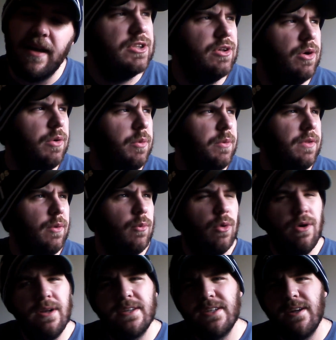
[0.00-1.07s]
So the
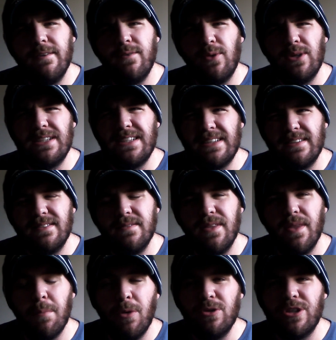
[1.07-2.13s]
Warren stuff wasn't
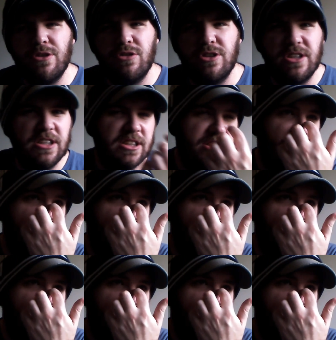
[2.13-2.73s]
the most interesting